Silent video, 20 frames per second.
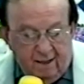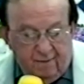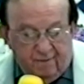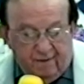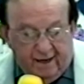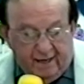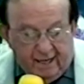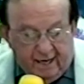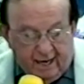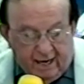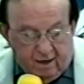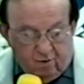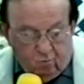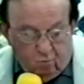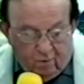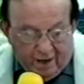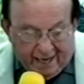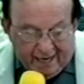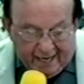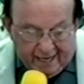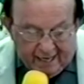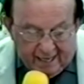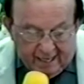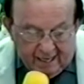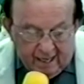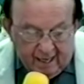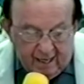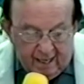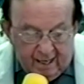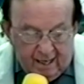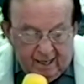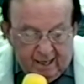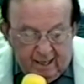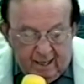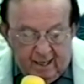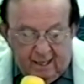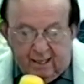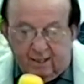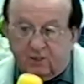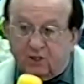that our way
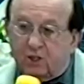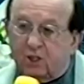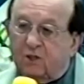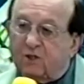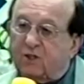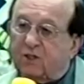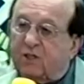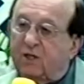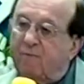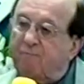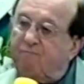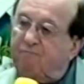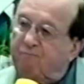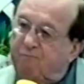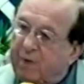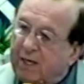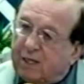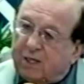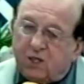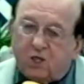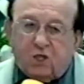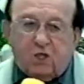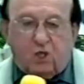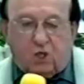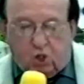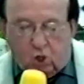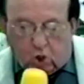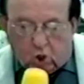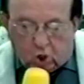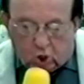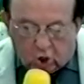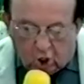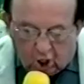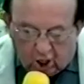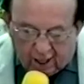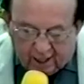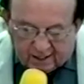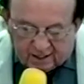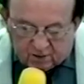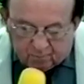is to submit to
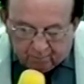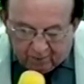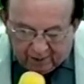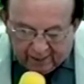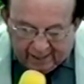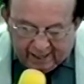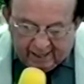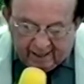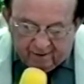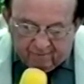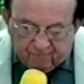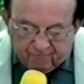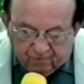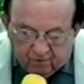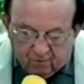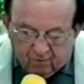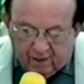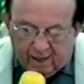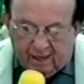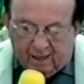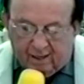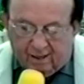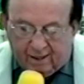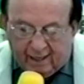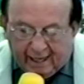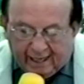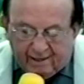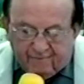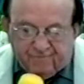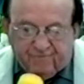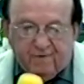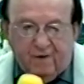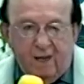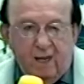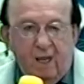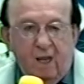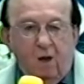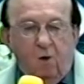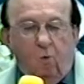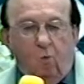God's plan for our life
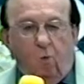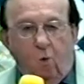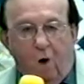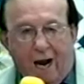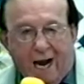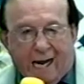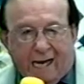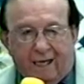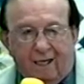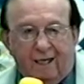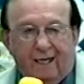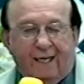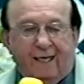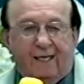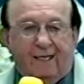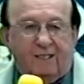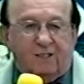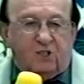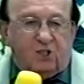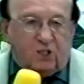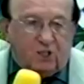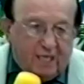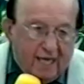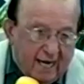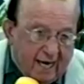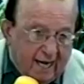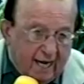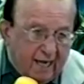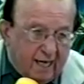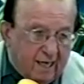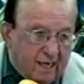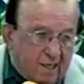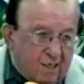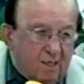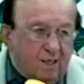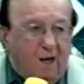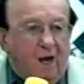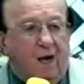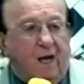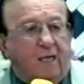while it is day,
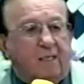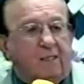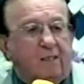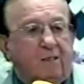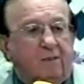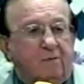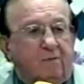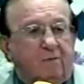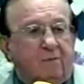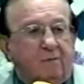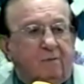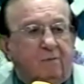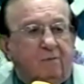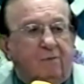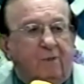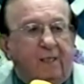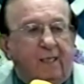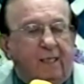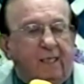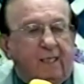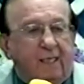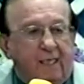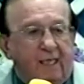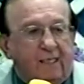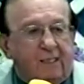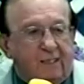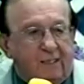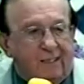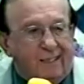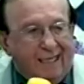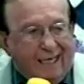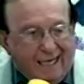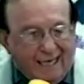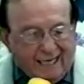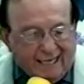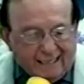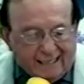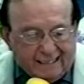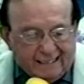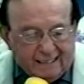not when it gets dark.